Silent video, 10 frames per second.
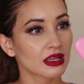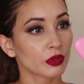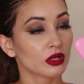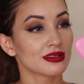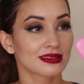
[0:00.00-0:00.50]

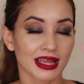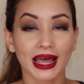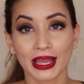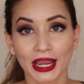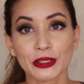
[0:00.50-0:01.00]
because
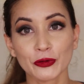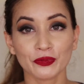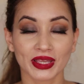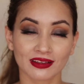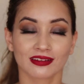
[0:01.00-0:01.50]
I do
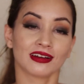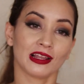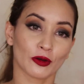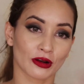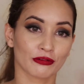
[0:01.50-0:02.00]
make a
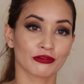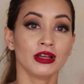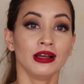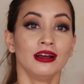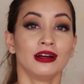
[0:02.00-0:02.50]
lot of
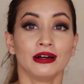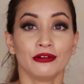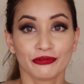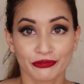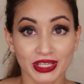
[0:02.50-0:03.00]

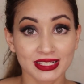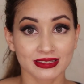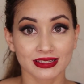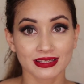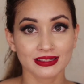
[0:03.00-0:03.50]

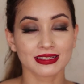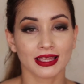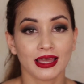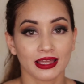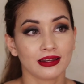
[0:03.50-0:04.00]
faces,
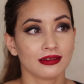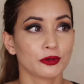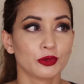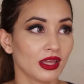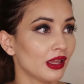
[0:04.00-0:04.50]
and
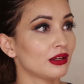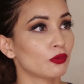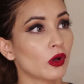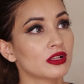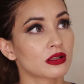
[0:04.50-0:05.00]
today it
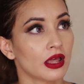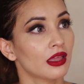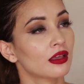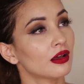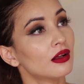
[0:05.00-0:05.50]
was
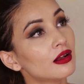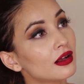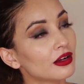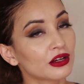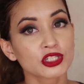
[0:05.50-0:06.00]
like
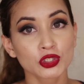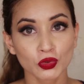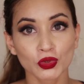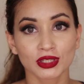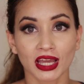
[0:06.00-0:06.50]
a
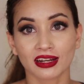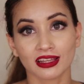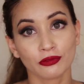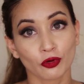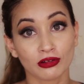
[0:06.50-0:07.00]
shoot that
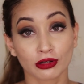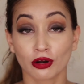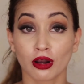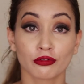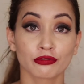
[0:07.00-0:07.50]
involved a
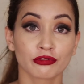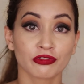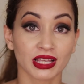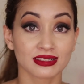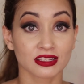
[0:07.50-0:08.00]
lot of
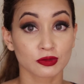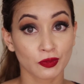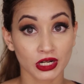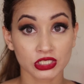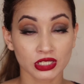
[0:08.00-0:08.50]
face
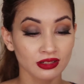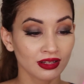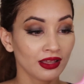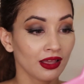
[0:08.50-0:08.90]
expression,